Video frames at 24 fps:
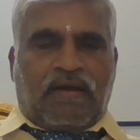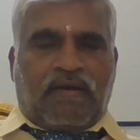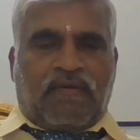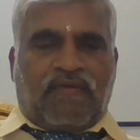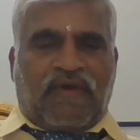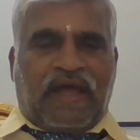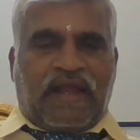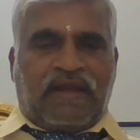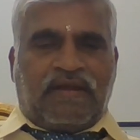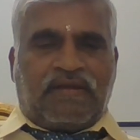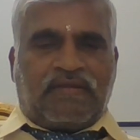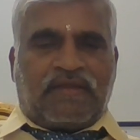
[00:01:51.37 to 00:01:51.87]

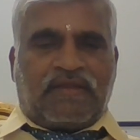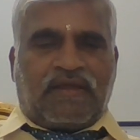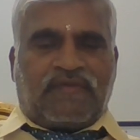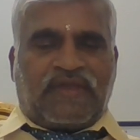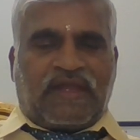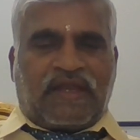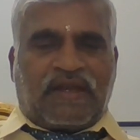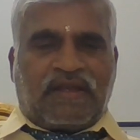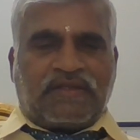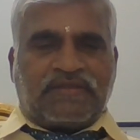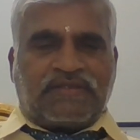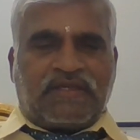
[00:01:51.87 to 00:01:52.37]
When the
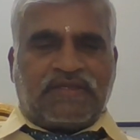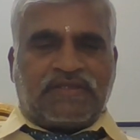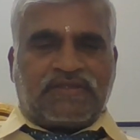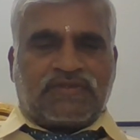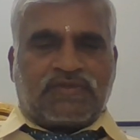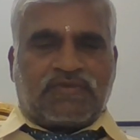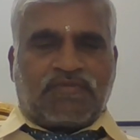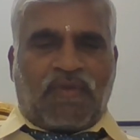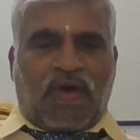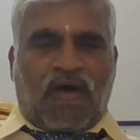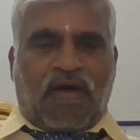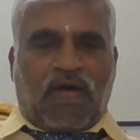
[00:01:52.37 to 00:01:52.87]
thickness is
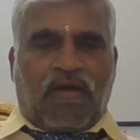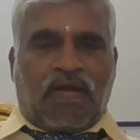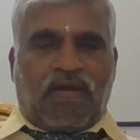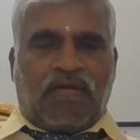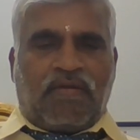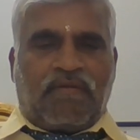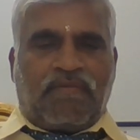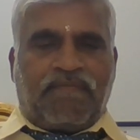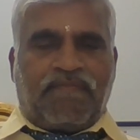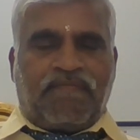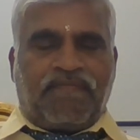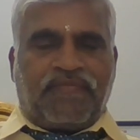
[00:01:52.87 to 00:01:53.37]
small
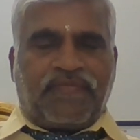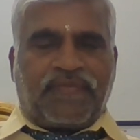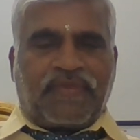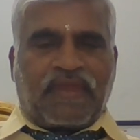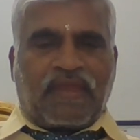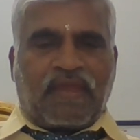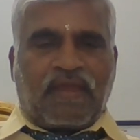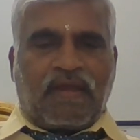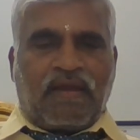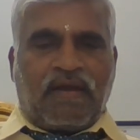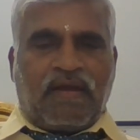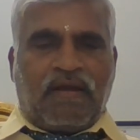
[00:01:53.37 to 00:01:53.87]

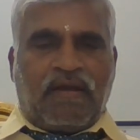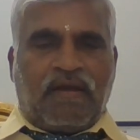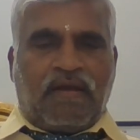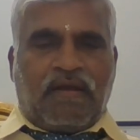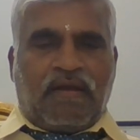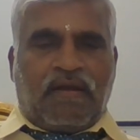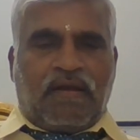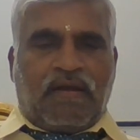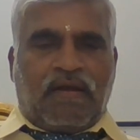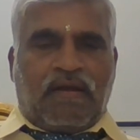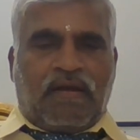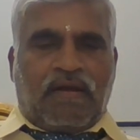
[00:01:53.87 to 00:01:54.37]

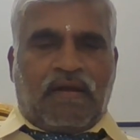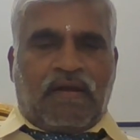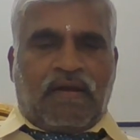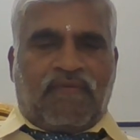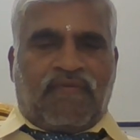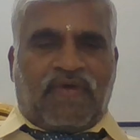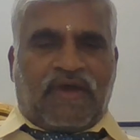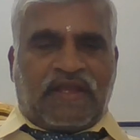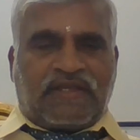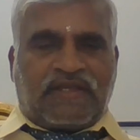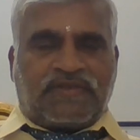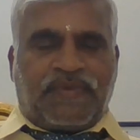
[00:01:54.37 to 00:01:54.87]

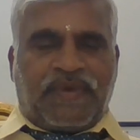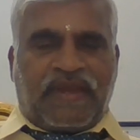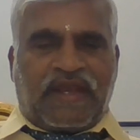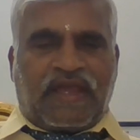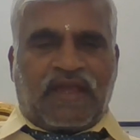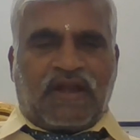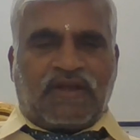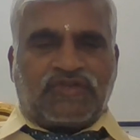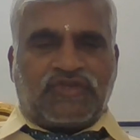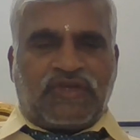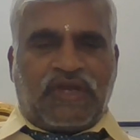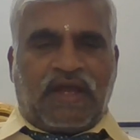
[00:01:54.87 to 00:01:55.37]
for a
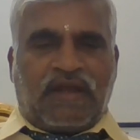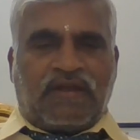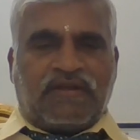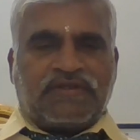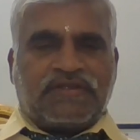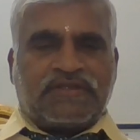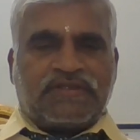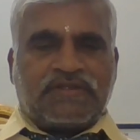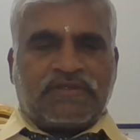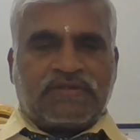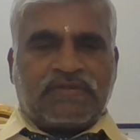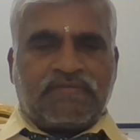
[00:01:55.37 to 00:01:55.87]
spherical
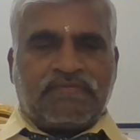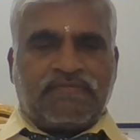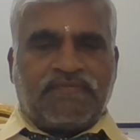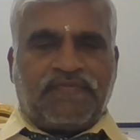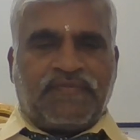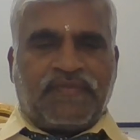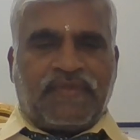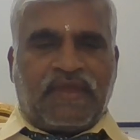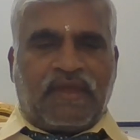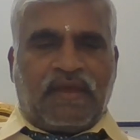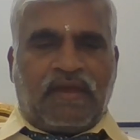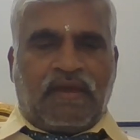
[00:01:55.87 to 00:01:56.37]
shells,
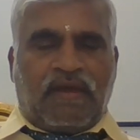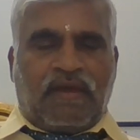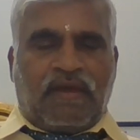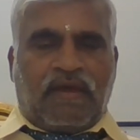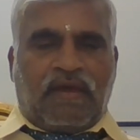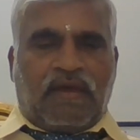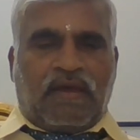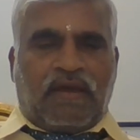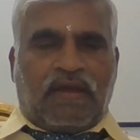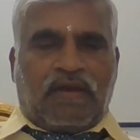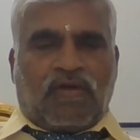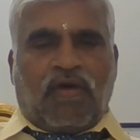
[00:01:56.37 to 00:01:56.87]

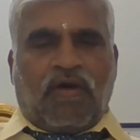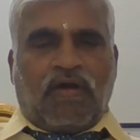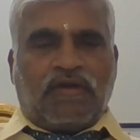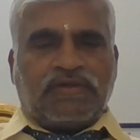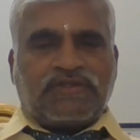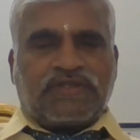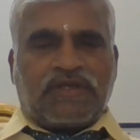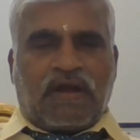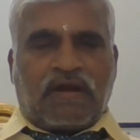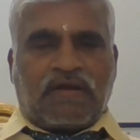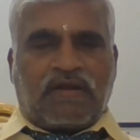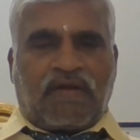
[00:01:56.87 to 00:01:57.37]
it holds
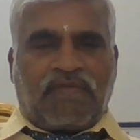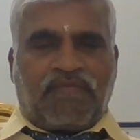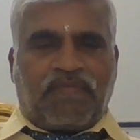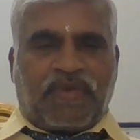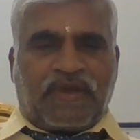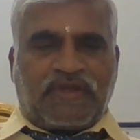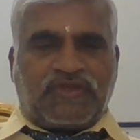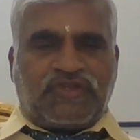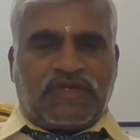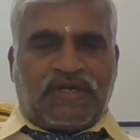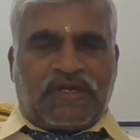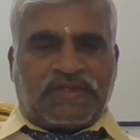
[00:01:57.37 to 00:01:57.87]
a lot of
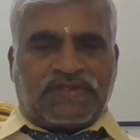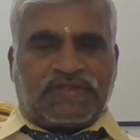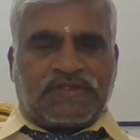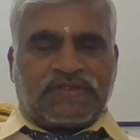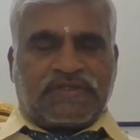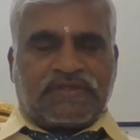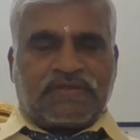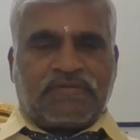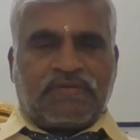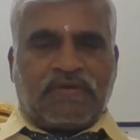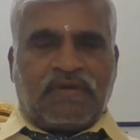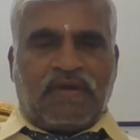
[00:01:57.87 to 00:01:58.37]

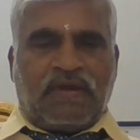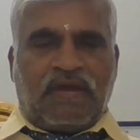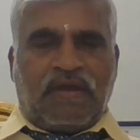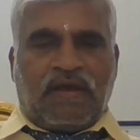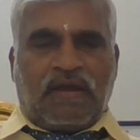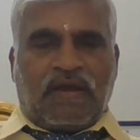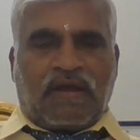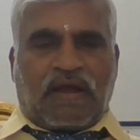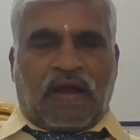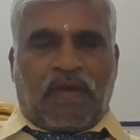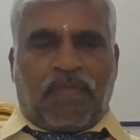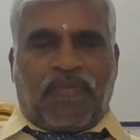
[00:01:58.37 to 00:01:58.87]
pressures
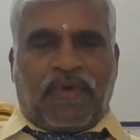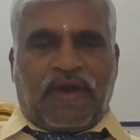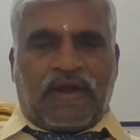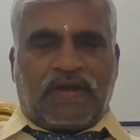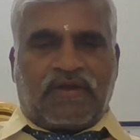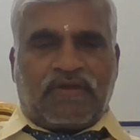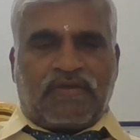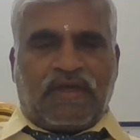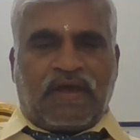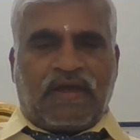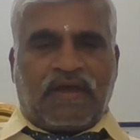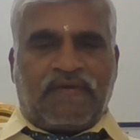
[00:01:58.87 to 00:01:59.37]
compared
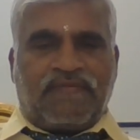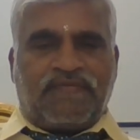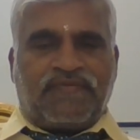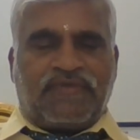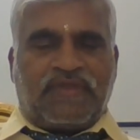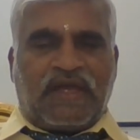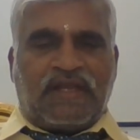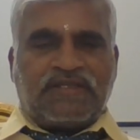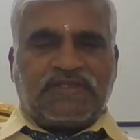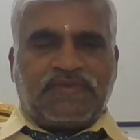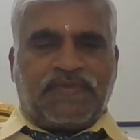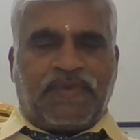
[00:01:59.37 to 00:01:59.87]
to the
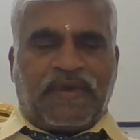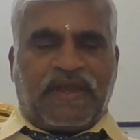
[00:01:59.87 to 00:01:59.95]
thin